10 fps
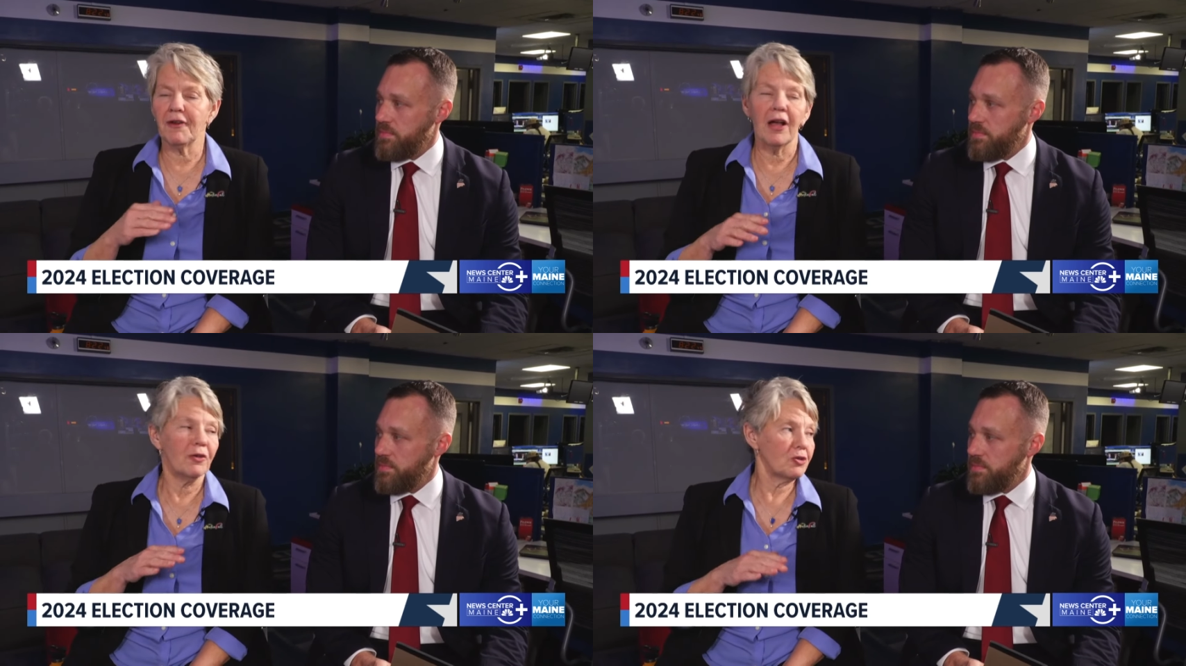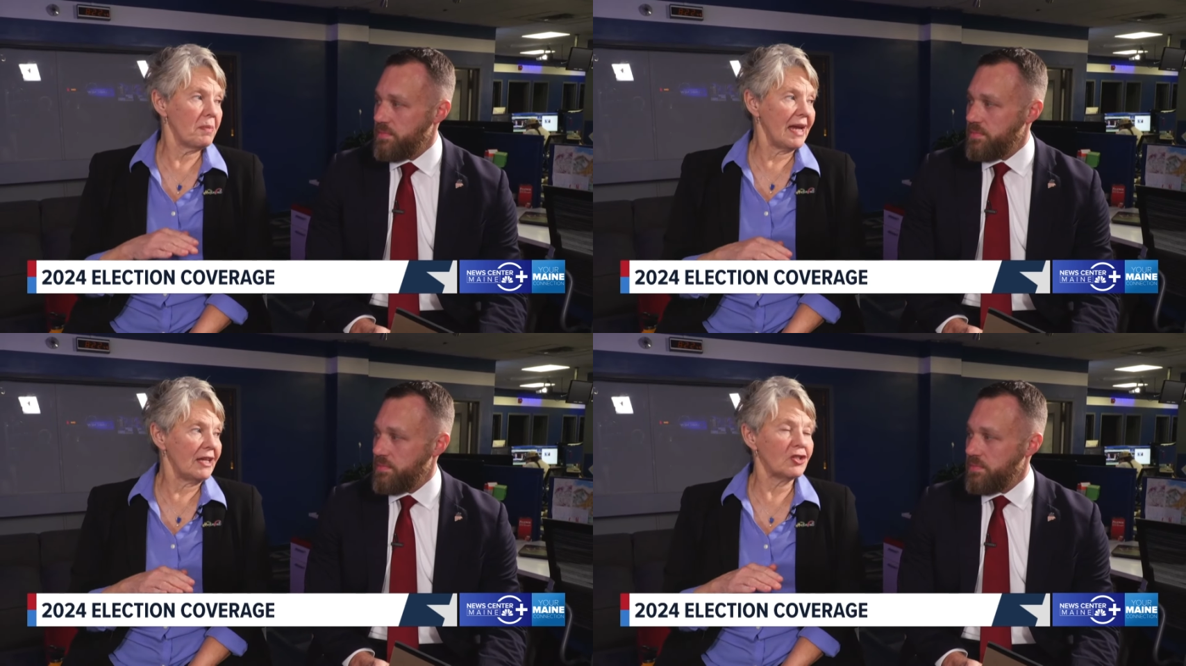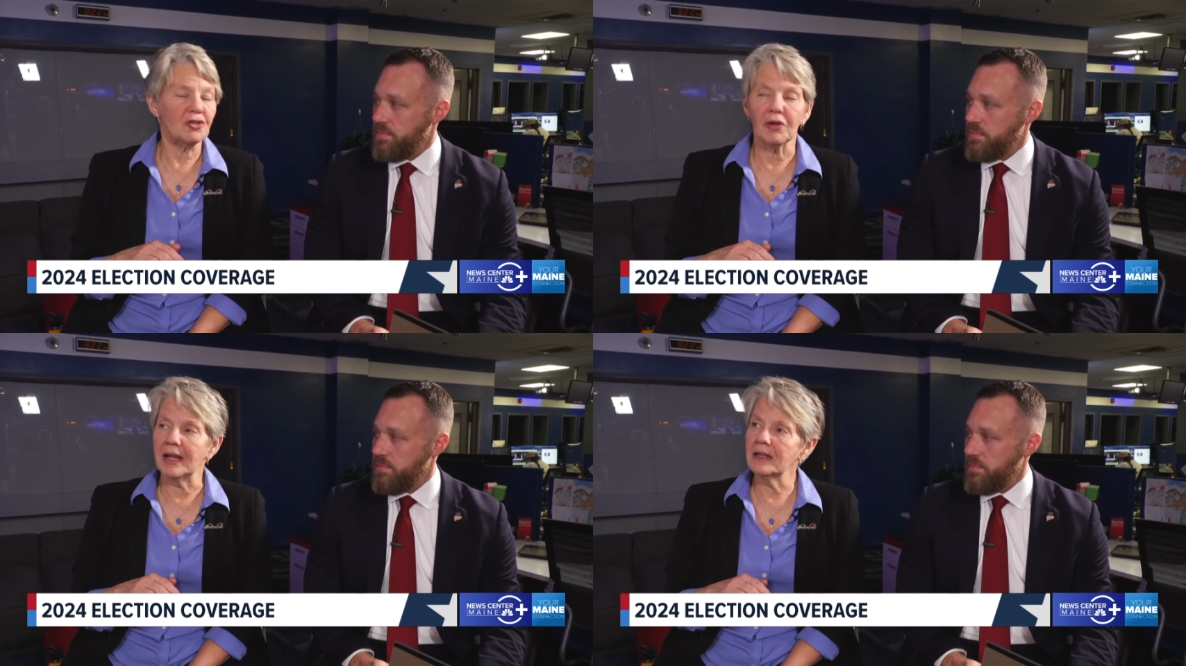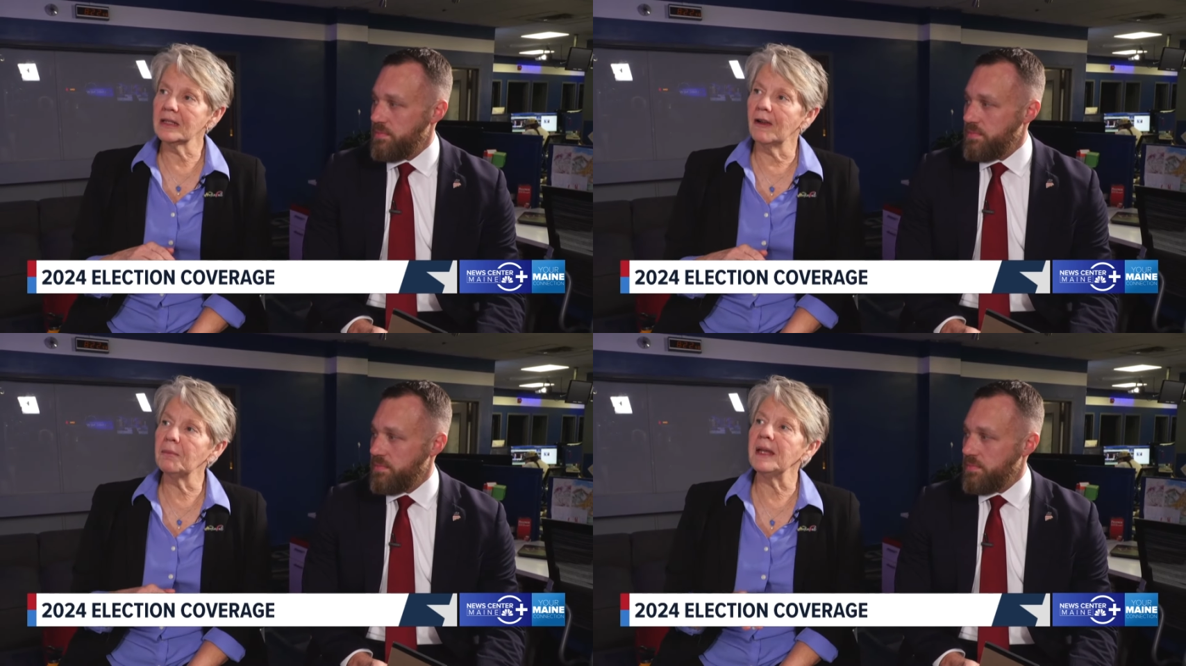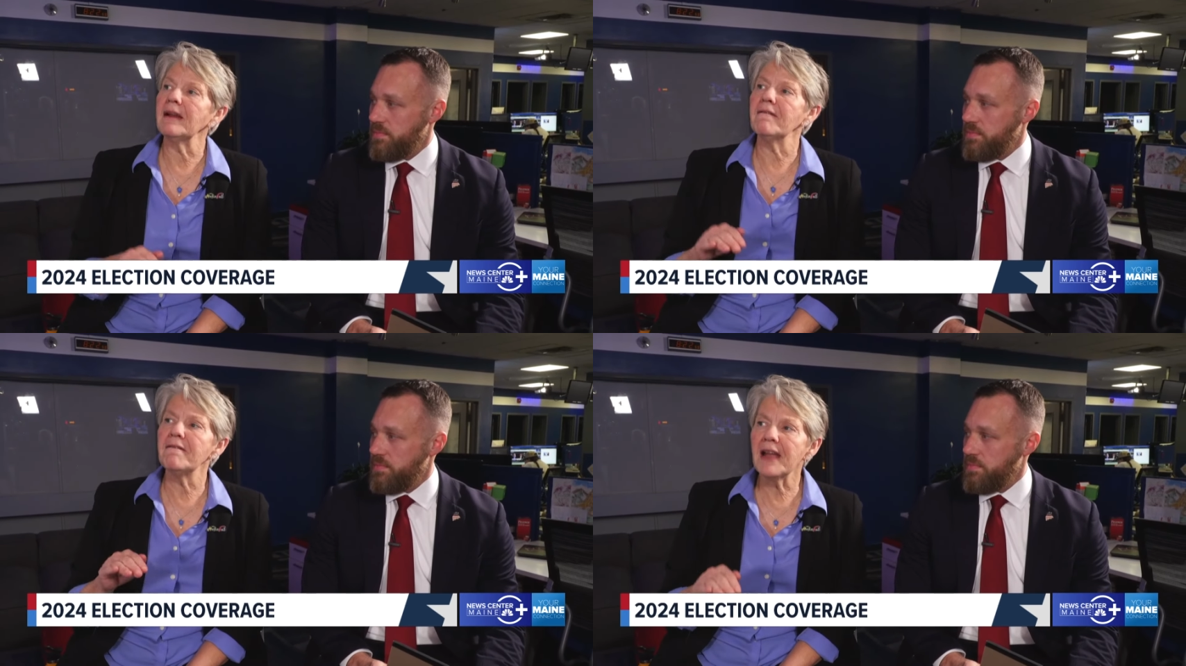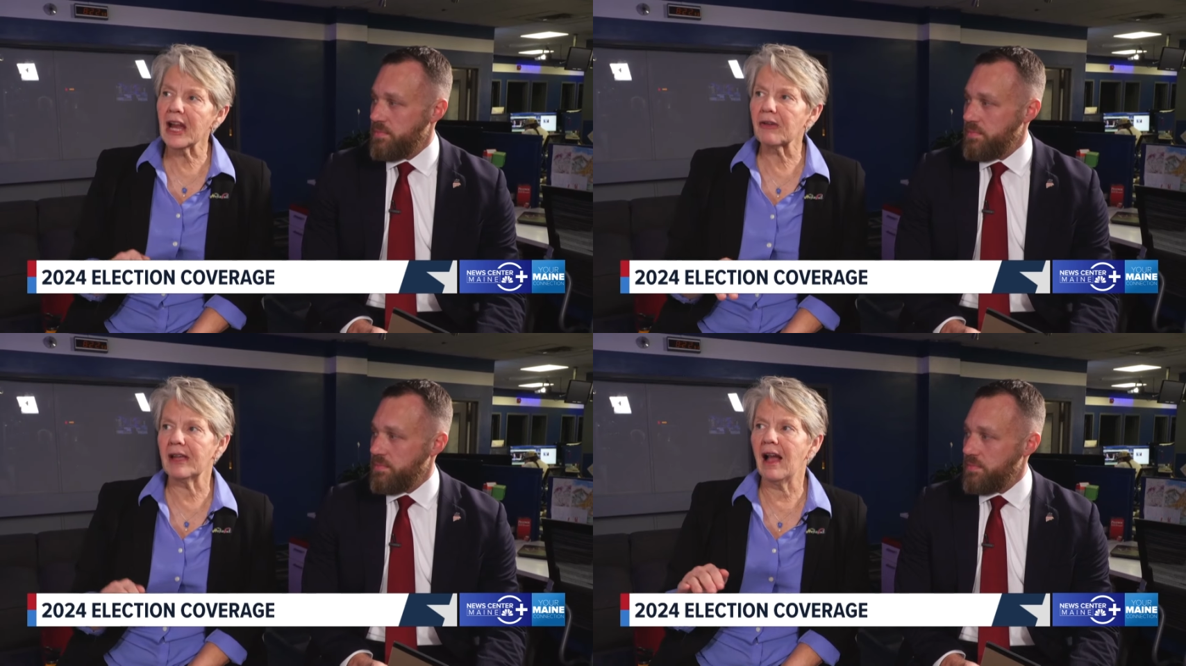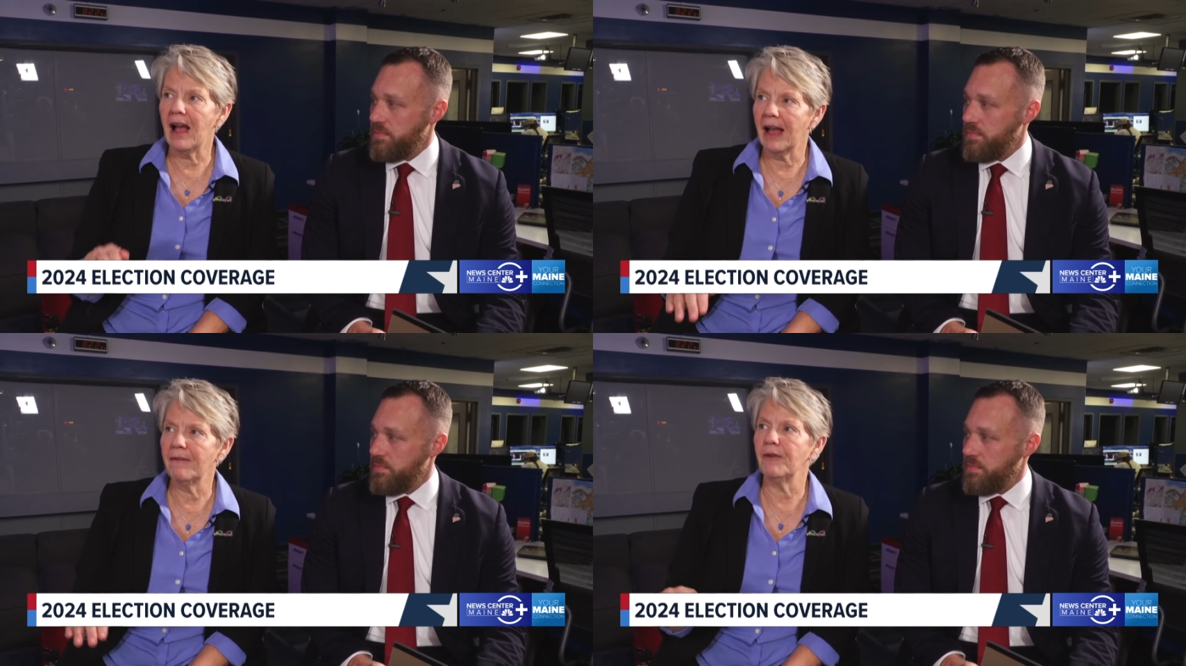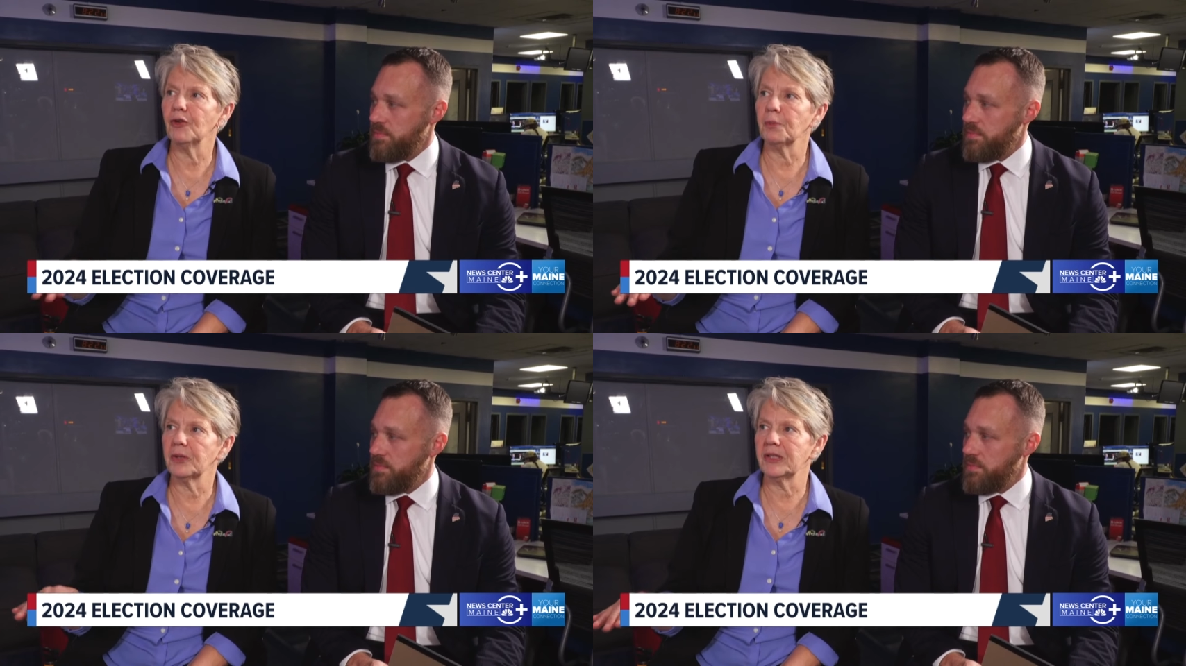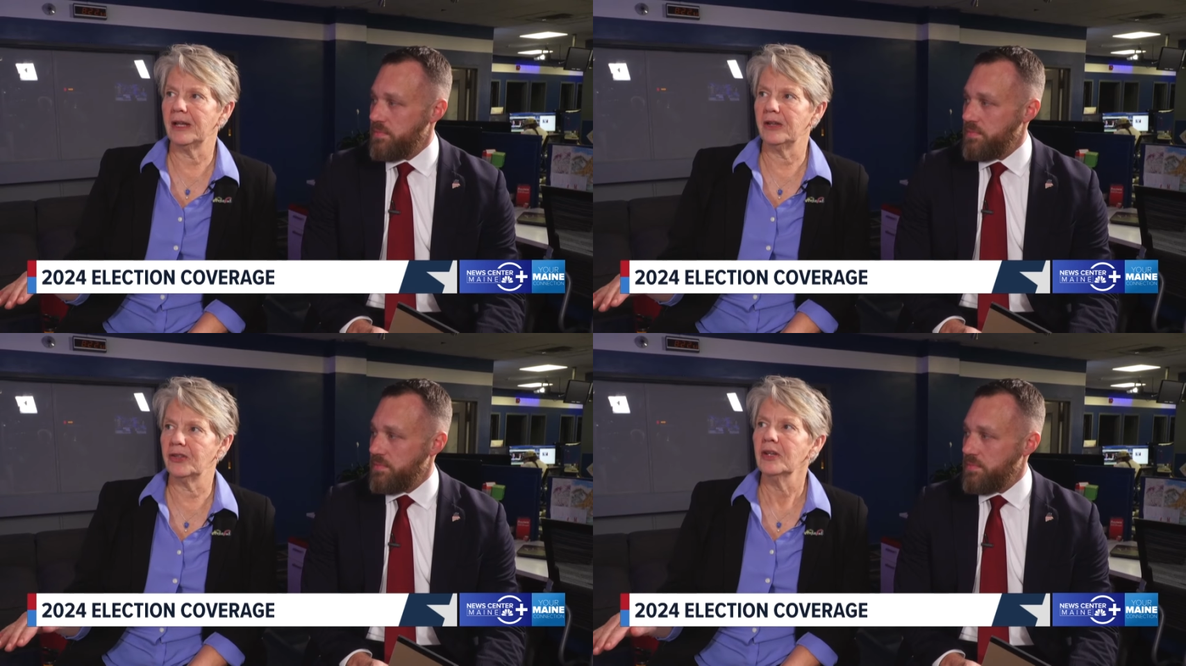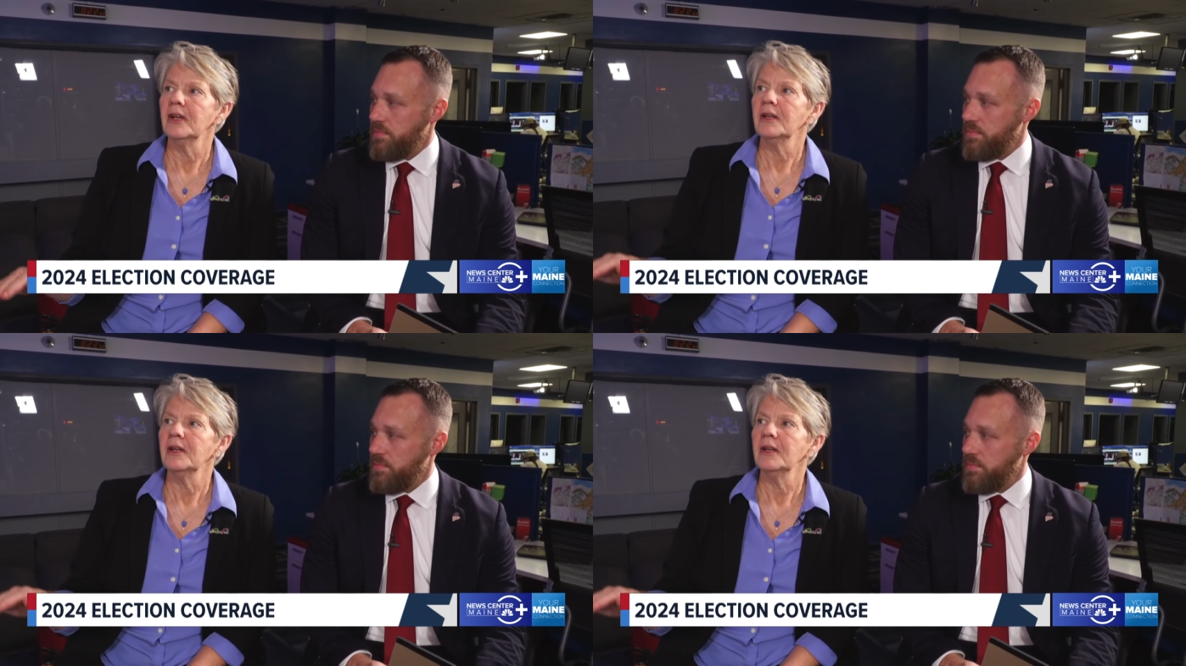Speaker 1: follows Maine's trend of being a very high voter percentage